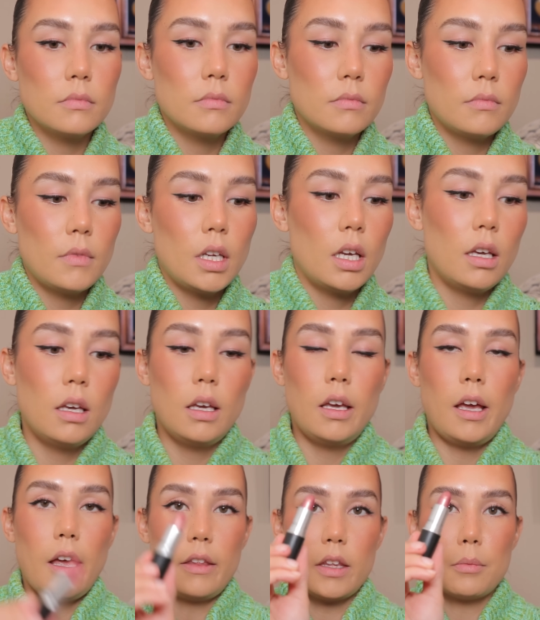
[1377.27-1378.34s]
and
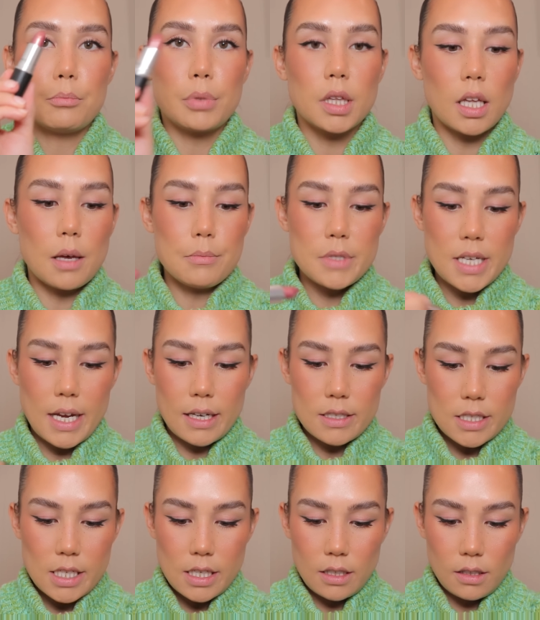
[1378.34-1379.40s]
then Plum
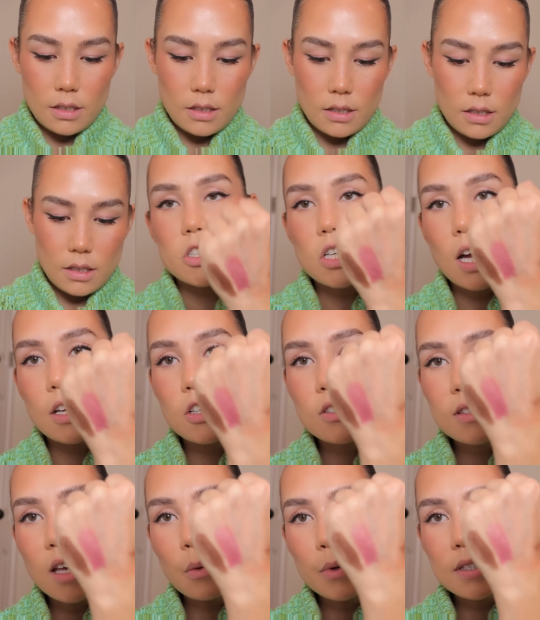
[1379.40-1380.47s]
Dandy, which I
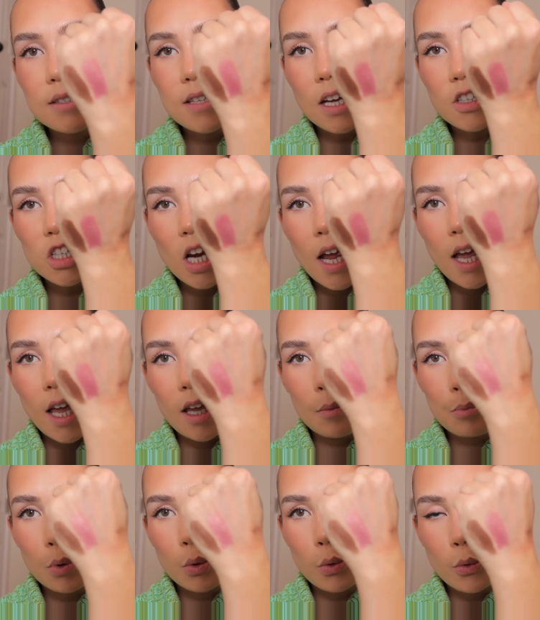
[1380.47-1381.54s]
just thought was such a
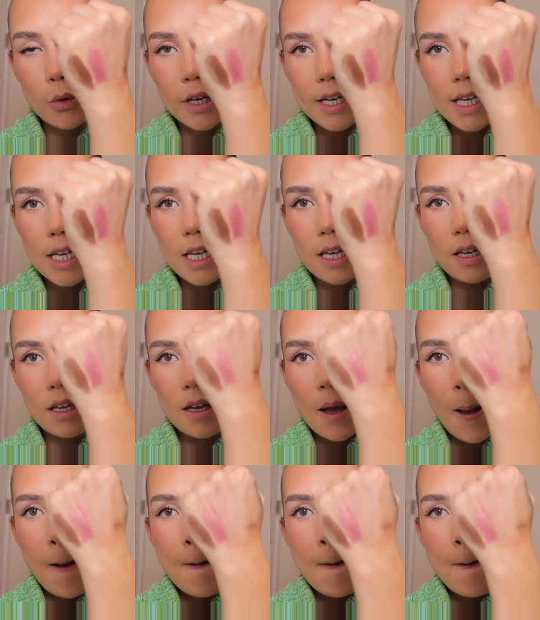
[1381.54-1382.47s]
pretty